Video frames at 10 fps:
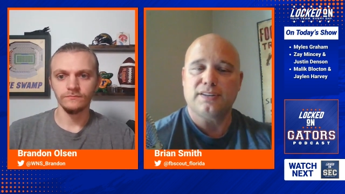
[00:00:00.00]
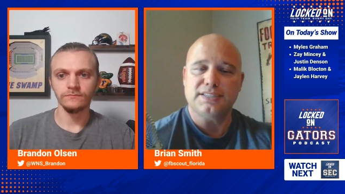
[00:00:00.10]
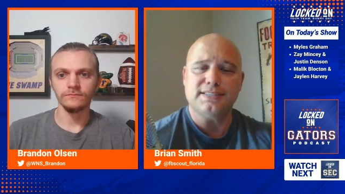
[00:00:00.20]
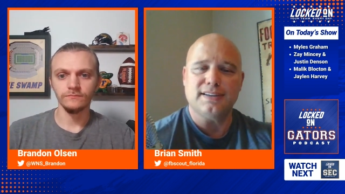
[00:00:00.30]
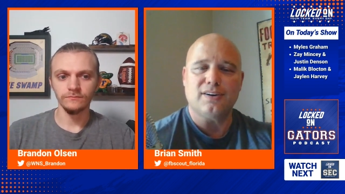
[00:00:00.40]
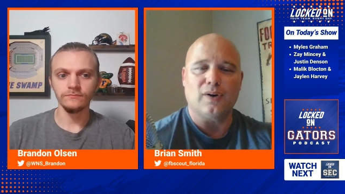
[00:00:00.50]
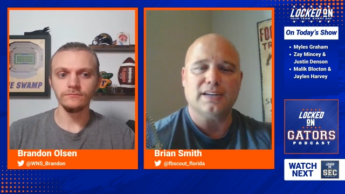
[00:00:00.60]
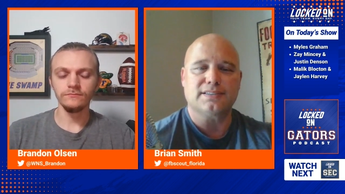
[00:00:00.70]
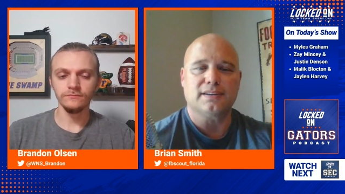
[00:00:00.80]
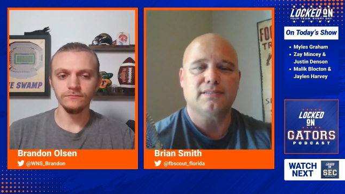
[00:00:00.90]
Speaker 1: This is
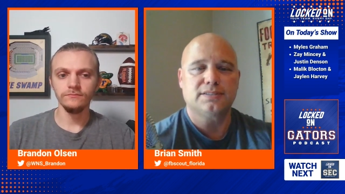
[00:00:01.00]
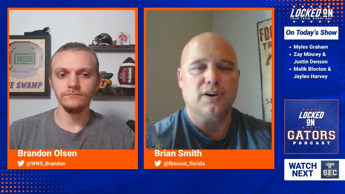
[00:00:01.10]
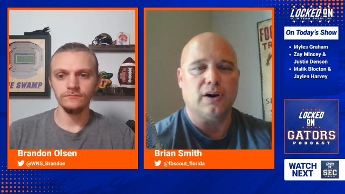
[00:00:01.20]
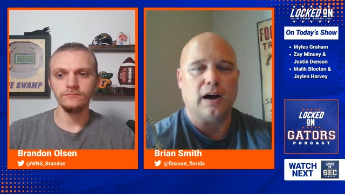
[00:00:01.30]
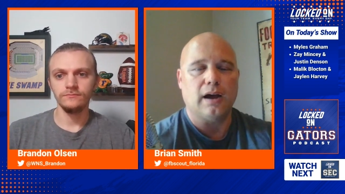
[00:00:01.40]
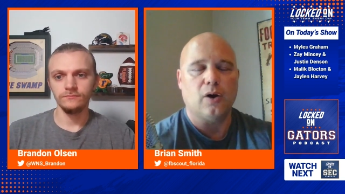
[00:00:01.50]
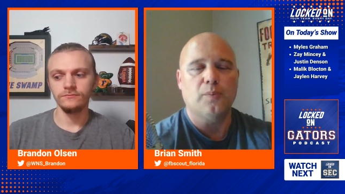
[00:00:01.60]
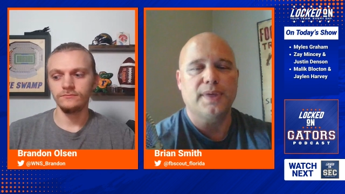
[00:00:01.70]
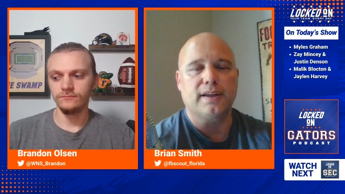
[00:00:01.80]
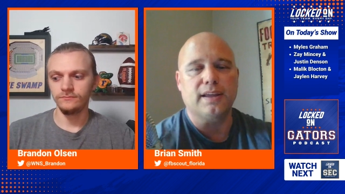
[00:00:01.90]
interesting. So I
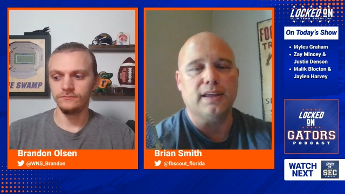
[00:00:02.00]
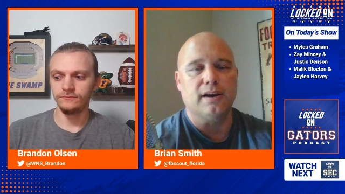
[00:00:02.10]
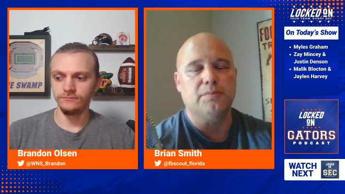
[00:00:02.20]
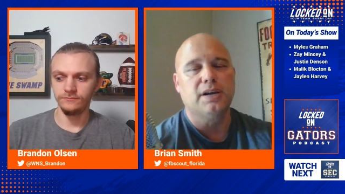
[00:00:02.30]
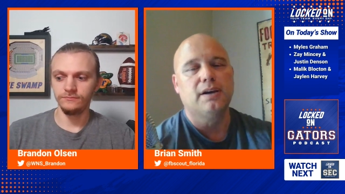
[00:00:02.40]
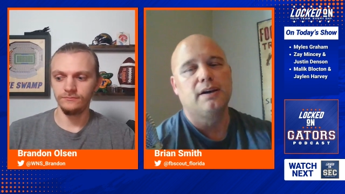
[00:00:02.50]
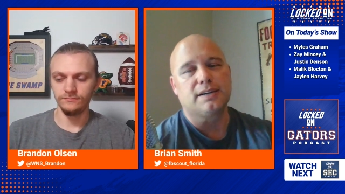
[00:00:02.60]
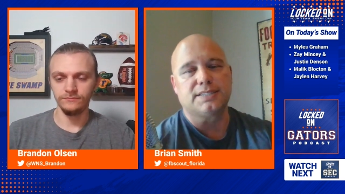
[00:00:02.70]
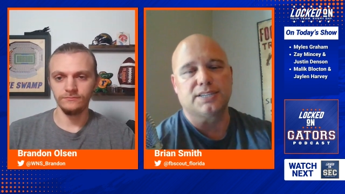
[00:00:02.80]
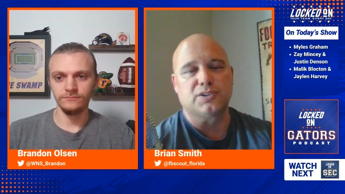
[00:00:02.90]
hope they can get him,
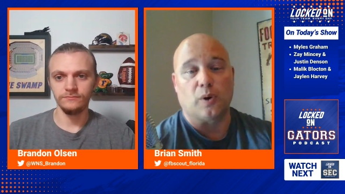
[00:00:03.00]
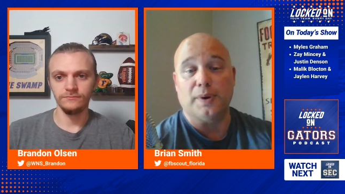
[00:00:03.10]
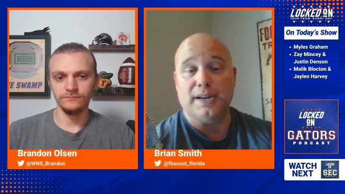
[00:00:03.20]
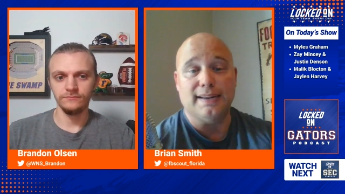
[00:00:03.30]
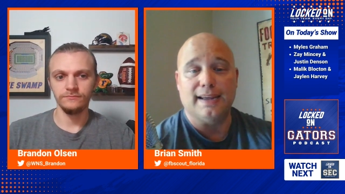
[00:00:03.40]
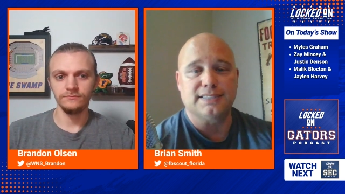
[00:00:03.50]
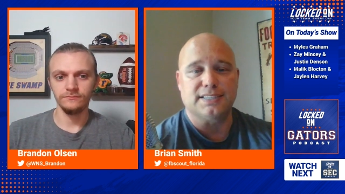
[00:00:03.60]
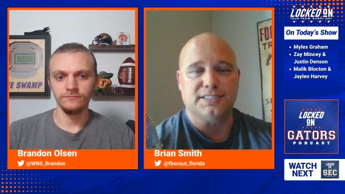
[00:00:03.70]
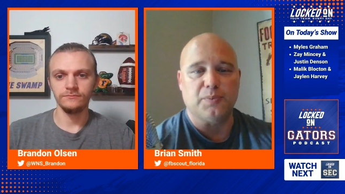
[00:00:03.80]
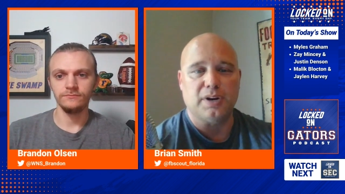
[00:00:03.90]
because this is what we need in the
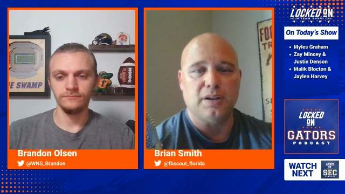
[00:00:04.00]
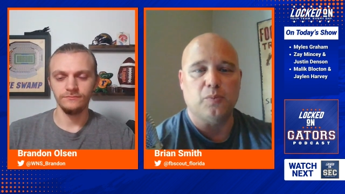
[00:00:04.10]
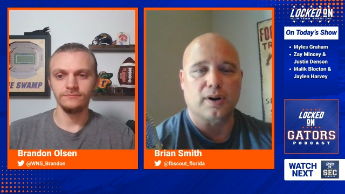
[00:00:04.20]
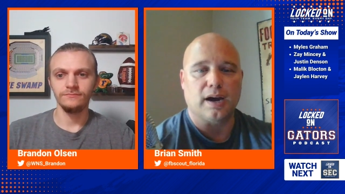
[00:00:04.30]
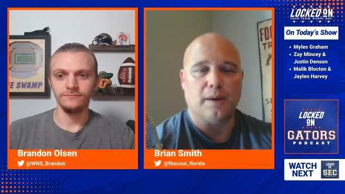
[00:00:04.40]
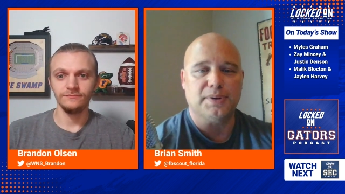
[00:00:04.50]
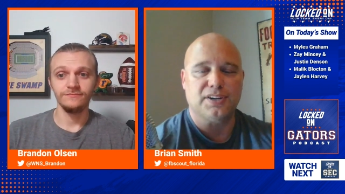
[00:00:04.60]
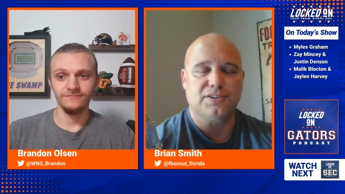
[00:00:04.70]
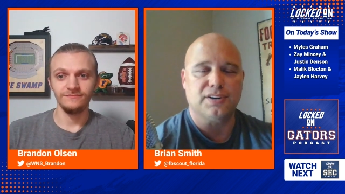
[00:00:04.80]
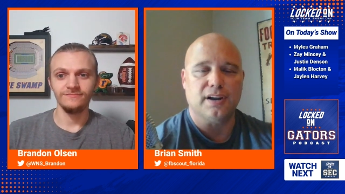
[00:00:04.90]
SEC. We need more
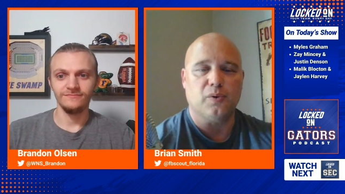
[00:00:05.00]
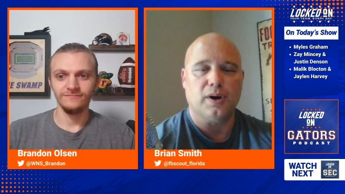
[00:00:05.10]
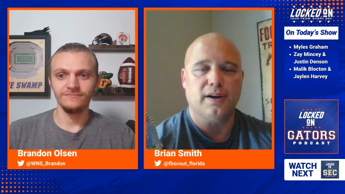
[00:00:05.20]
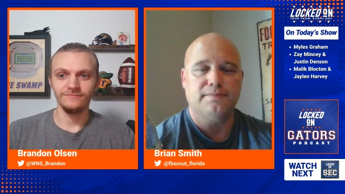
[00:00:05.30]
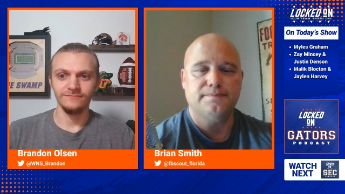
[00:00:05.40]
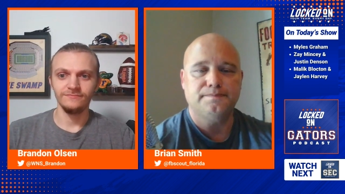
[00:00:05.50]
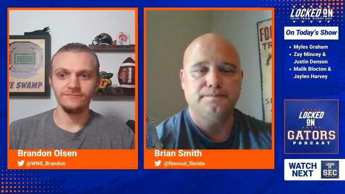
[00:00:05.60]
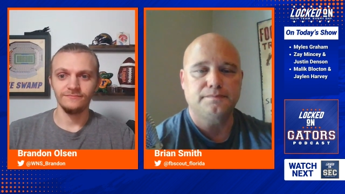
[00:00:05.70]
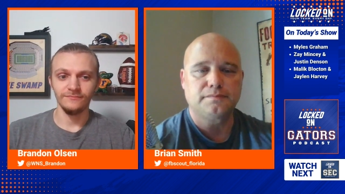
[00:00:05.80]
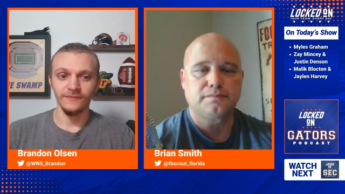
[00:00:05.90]
competition anyway.
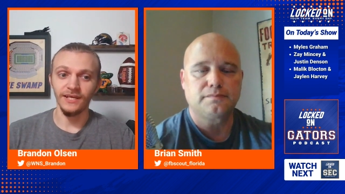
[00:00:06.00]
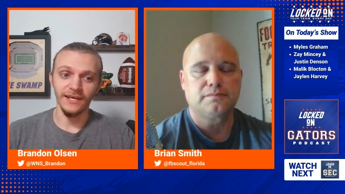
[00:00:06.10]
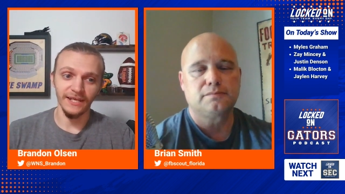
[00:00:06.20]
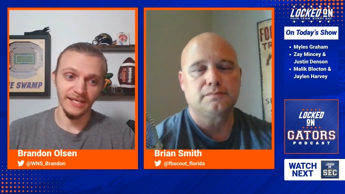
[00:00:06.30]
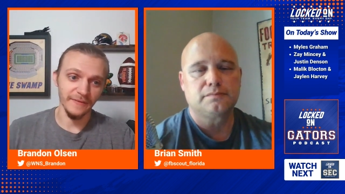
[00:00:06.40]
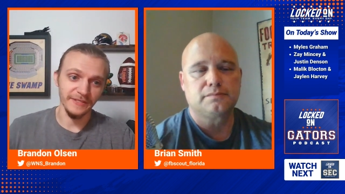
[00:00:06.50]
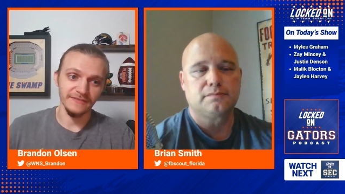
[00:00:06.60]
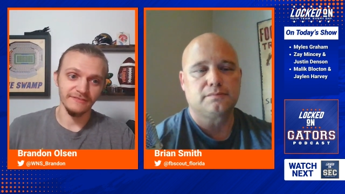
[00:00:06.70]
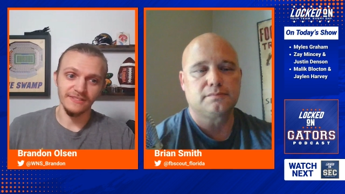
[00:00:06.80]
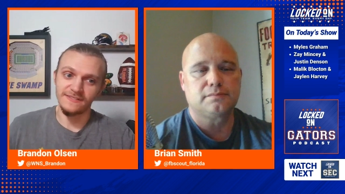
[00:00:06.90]
Speaker 2: Yeah, and I
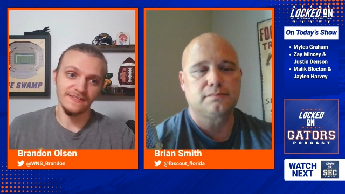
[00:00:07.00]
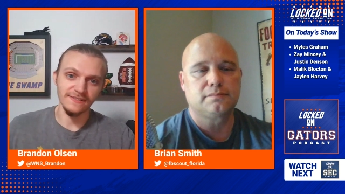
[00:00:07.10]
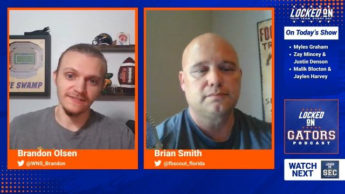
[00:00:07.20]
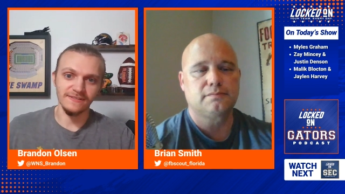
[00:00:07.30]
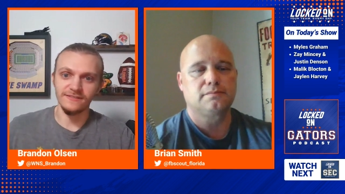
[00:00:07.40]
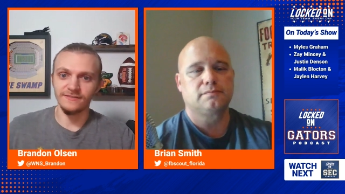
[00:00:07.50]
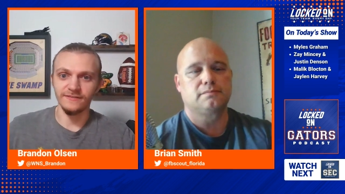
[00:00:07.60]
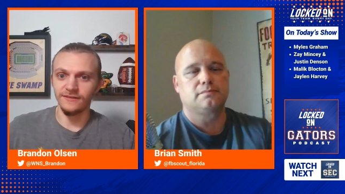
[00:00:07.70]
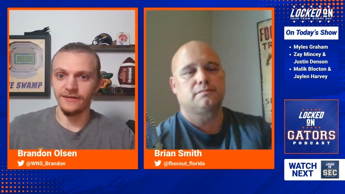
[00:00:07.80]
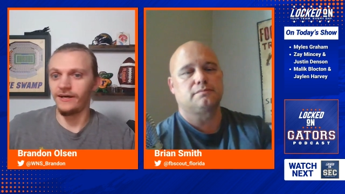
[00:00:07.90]
mean, this is
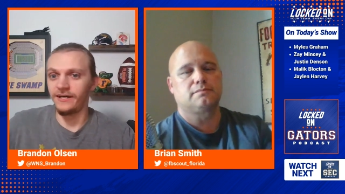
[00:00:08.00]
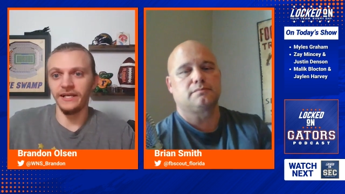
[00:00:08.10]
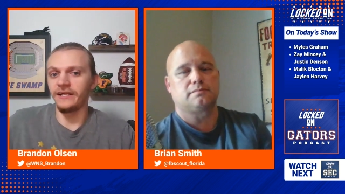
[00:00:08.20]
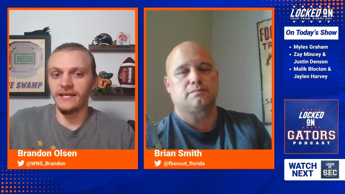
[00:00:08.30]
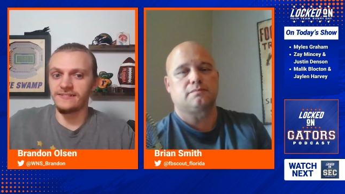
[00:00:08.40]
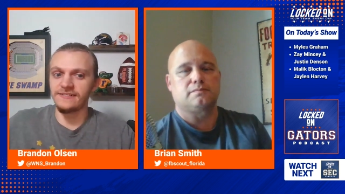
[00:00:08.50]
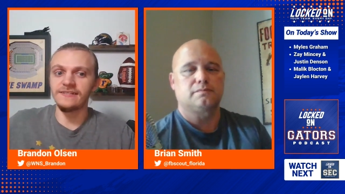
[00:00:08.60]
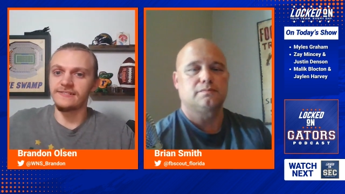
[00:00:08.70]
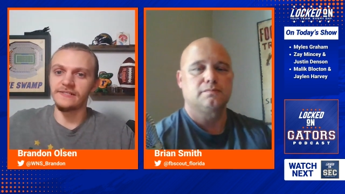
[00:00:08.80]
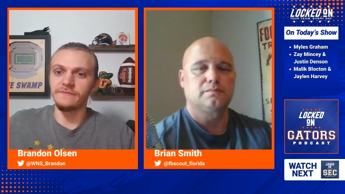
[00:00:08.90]
an
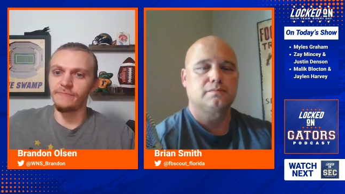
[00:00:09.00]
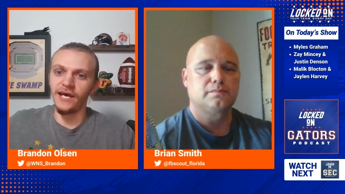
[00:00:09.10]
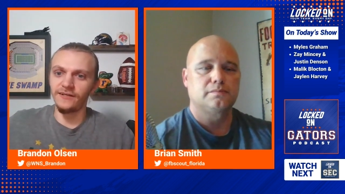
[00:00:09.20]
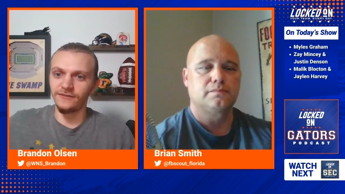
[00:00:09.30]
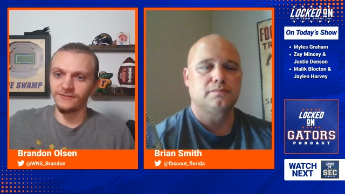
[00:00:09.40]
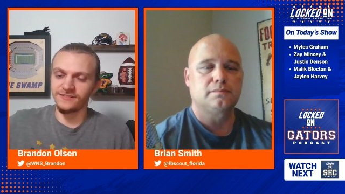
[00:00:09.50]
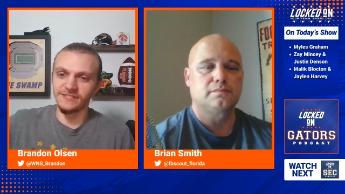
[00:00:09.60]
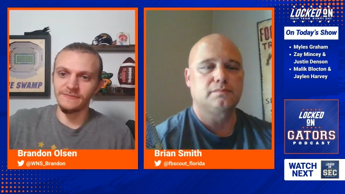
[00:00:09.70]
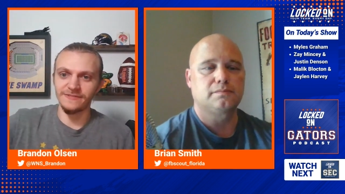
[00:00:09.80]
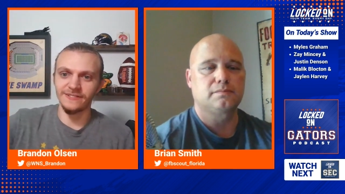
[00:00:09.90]
SEC battle. It
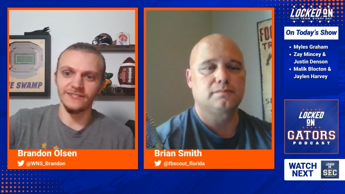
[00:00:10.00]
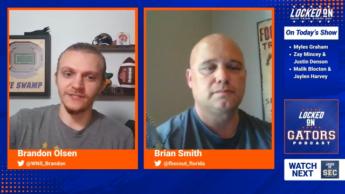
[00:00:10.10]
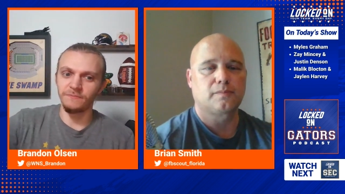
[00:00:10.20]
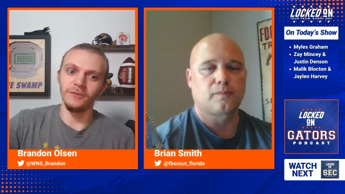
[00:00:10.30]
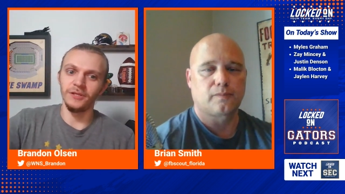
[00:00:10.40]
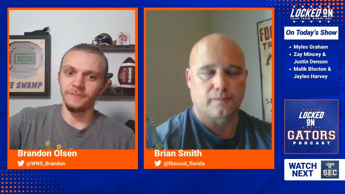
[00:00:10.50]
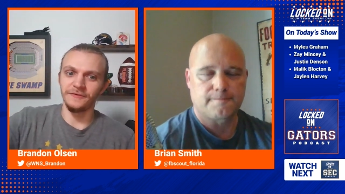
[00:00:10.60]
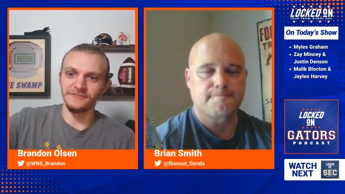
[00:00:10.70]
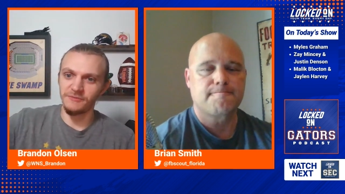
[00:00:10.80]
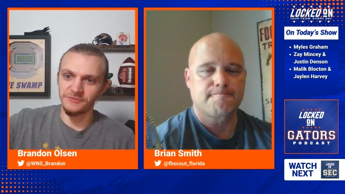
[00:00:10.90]
seems like the public
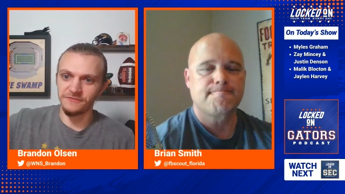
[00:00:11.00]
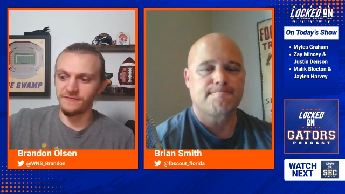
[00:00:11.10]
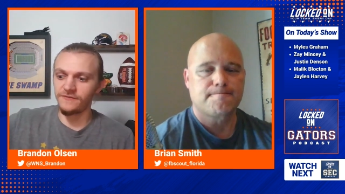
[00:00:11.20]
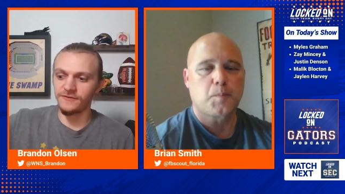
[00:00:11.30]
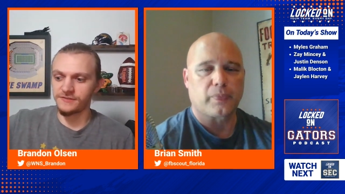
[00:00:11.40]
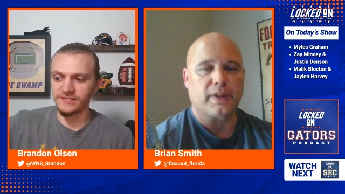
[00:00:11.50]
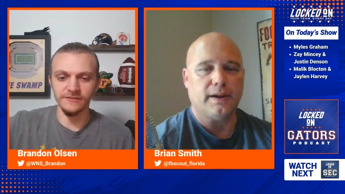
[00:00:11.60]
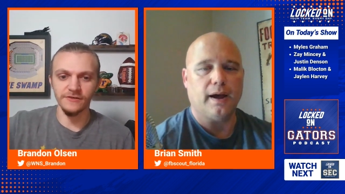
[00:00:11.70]
perception favorites here